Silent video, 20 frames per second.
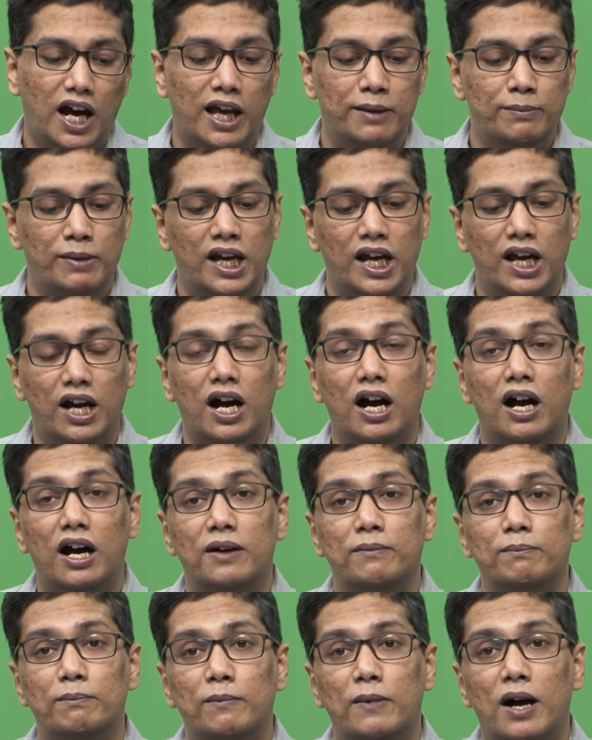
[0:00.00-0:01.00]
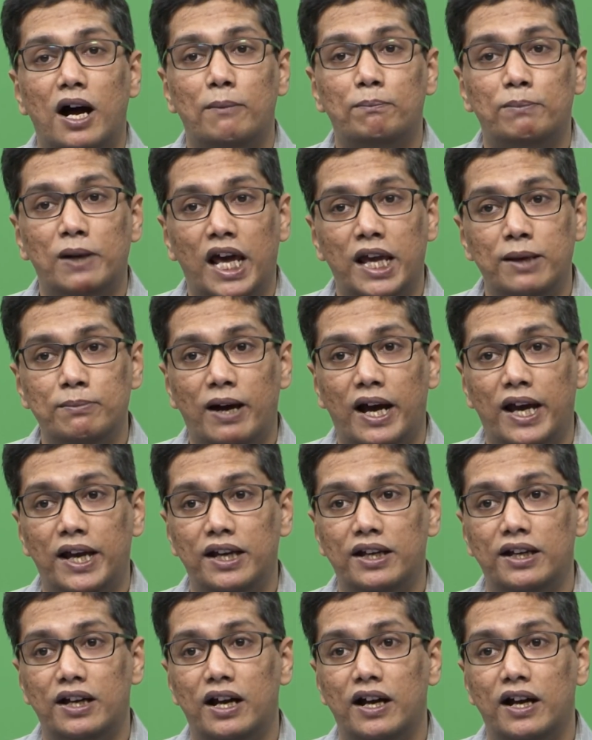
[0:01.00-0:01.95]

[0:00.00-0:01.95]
I may apply my